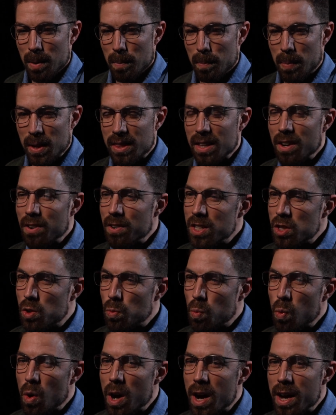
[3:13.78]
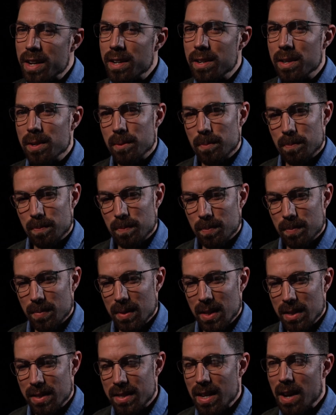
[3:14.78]
But there is one
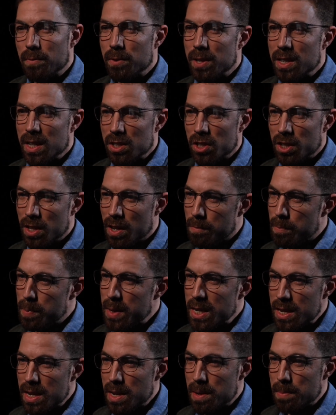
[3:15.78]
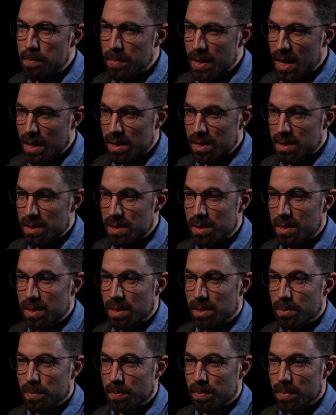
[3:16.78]
definition of mi-nEEm that is
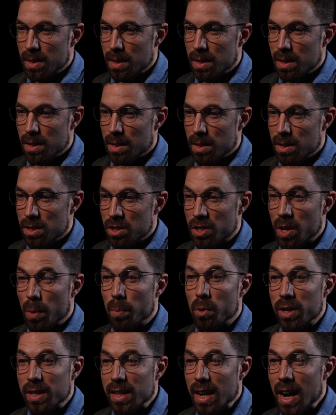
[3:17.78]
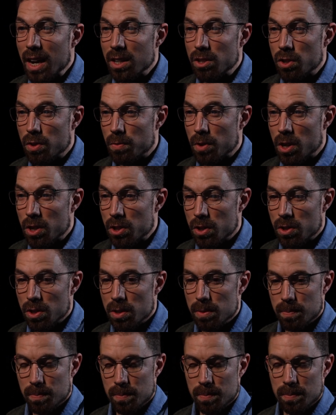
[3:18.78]
somewhat controversial,